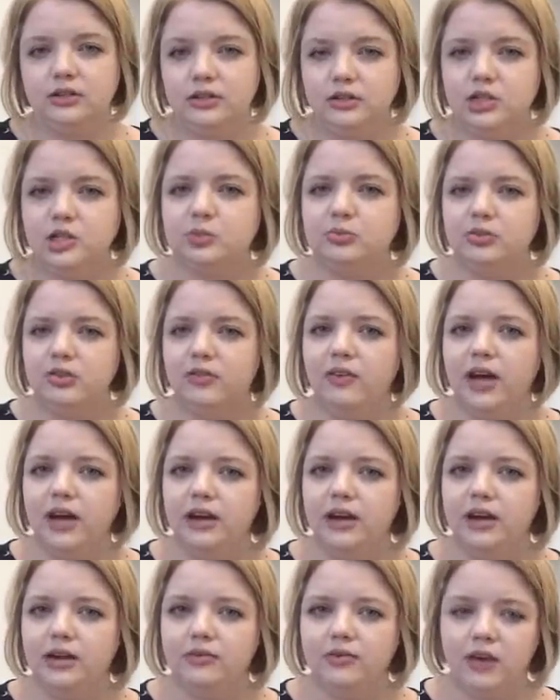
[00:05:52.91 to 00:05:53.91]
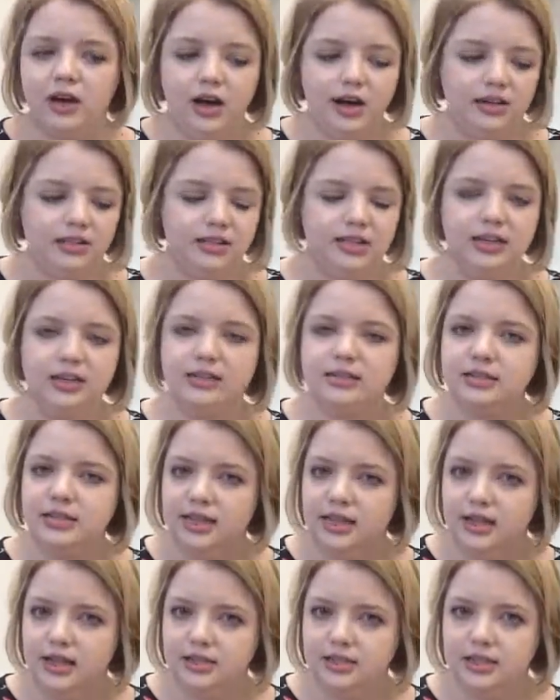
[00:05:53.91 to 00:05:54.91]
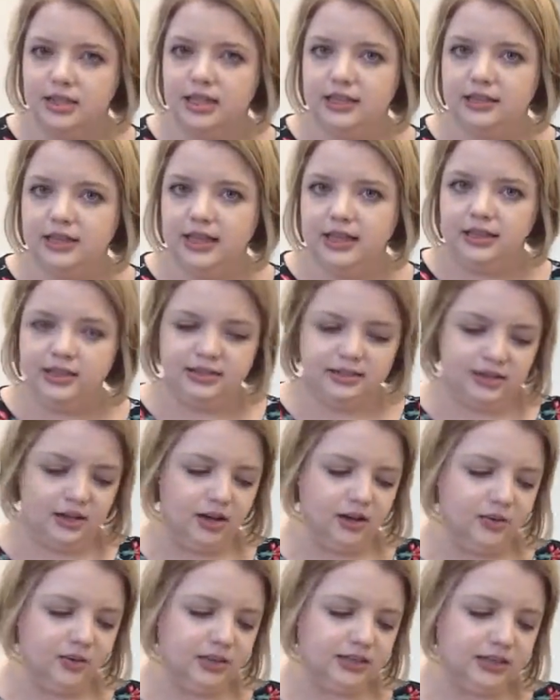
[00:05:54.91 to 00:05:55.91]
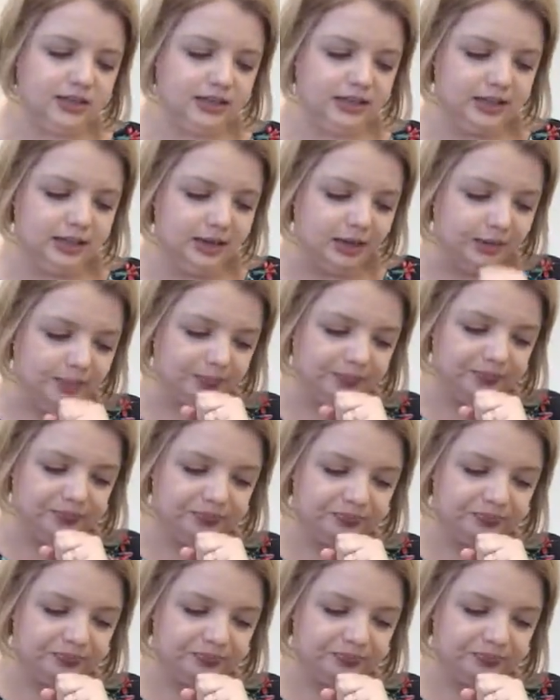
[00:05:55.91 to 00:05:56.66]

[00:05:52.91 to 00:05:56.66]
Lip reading: So just provide enough context so that that is always clear.